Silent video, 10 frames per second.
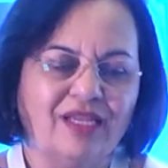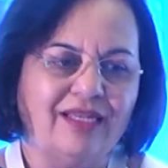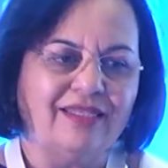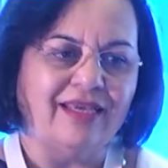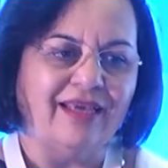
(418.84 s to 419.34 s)

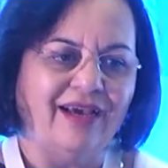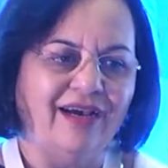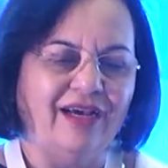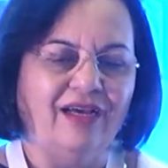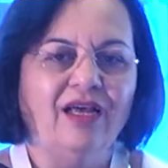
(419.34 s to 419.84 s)
let's say,
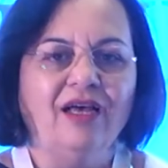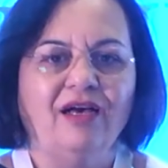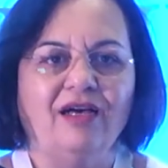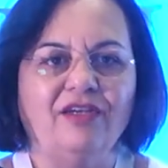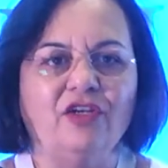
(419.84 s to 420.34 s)

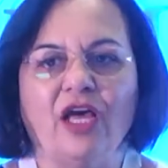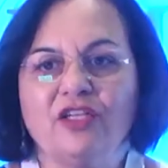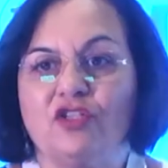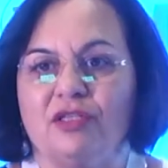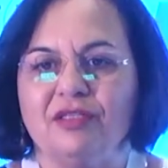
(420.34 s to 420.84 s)

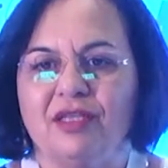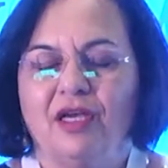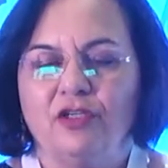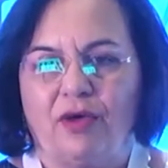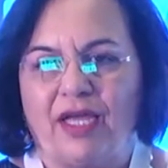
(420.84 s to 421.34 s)
nudges
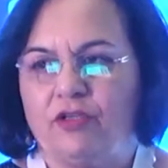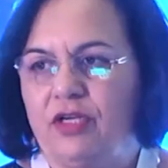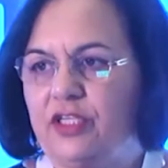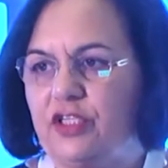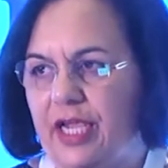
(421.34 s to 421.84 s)
to
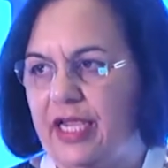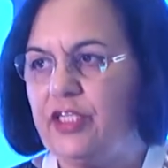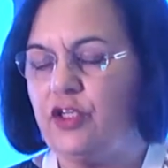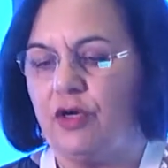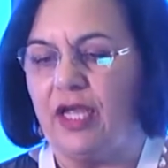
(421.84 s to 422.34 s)
actually
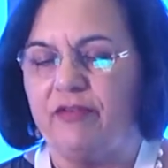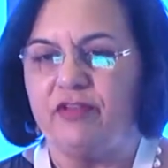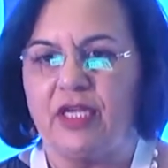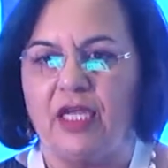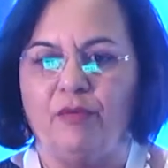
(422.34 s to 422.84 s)
change your
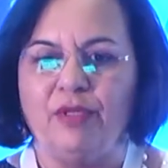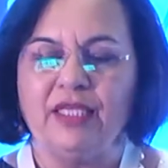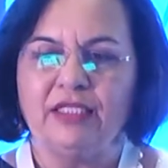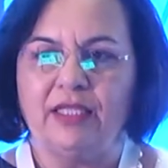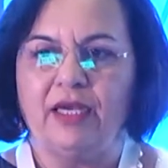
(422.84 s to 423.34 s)
lifestyle. I mean,
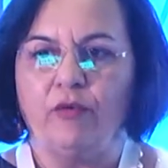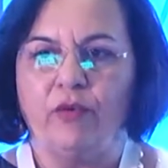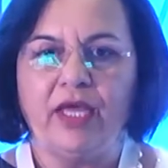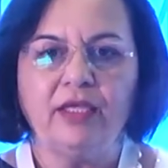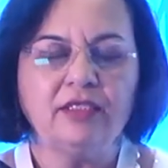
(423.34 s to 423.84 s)
there are
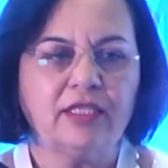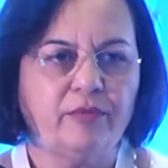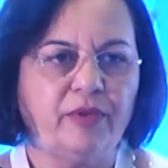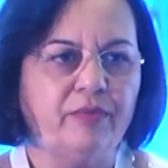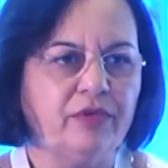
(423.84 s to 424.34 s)
ways
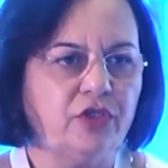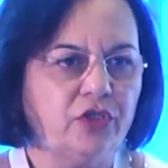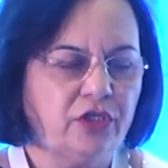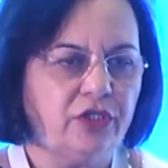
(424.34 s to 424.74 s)
that people should